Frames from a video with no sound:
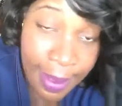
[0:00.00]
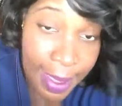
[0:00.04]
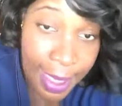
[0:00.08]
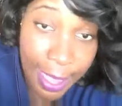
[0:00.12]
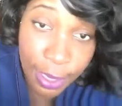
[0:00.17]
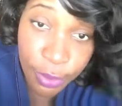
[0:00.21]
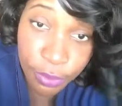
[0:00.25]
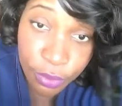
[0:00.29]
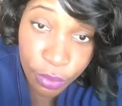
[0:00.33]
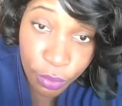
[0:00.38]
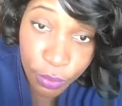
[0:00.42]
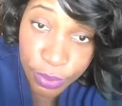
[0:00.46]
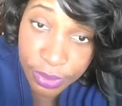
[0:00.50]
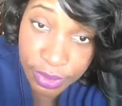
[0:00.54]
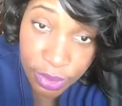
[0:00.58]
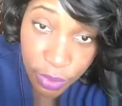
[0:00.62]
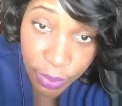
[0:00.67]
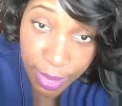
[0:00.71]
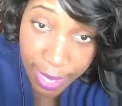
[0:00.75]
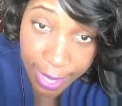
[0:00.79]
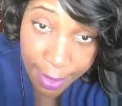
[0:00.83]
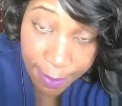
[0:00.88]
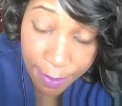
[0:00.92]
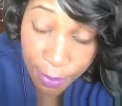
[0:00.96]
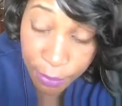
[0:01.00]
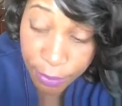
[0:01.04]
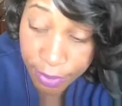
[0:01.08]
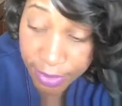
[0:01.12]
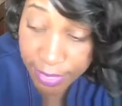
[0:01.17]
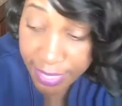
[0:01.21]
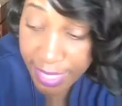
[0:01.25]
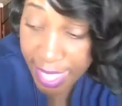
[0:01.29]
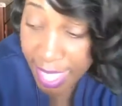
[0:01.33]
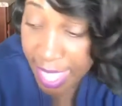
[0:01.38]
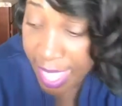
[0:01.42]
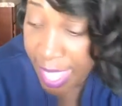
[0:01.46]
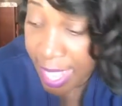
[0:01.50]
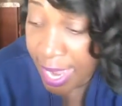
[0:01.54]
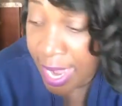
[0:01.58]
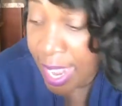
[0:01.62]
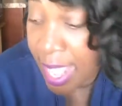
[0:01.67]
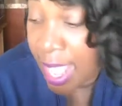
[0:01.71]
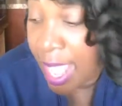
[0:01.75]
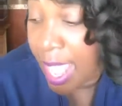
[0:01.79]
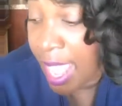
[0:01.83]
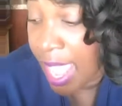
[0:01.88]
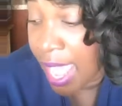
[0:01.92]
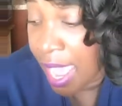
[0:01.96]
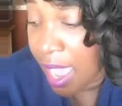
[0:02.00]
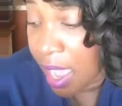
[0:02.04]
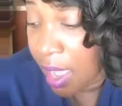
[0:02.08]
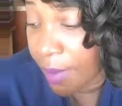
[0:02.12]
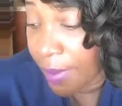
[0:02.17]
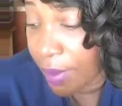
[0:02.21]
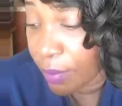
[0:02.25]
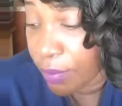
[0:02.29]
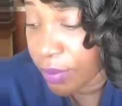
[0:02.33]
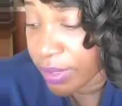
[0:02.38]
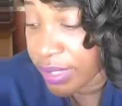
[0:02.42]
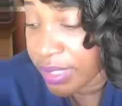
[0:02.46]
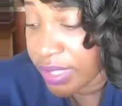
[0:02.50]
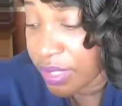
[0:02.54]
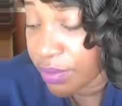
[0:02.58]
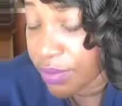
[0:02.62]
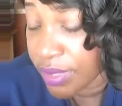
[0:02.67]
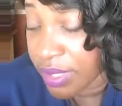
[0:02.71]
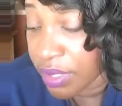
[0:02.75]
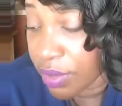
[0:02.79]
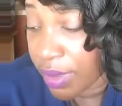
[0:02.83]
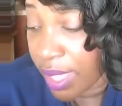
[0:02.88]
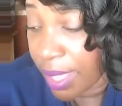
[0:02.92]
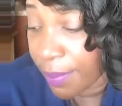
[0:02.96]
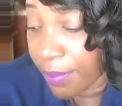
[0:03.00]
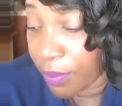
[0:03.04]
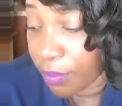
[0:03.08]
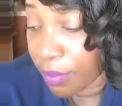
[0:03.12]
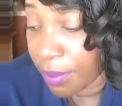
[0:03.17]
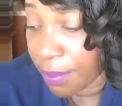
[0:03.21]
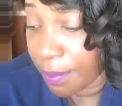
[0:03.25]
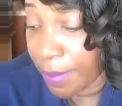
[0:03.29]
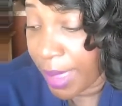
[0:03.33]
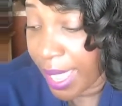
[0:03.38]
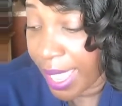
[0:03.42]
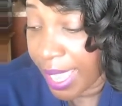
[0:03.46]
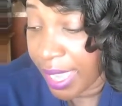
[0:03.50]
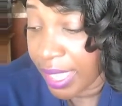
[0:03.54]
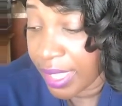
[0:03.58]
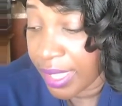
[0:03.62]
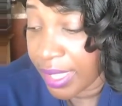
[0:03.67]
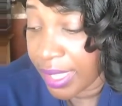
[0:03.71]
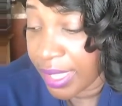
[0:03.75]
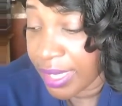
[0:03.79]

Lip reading: I don't know what's going to happen with that. I want to see what's going to happen with Micah.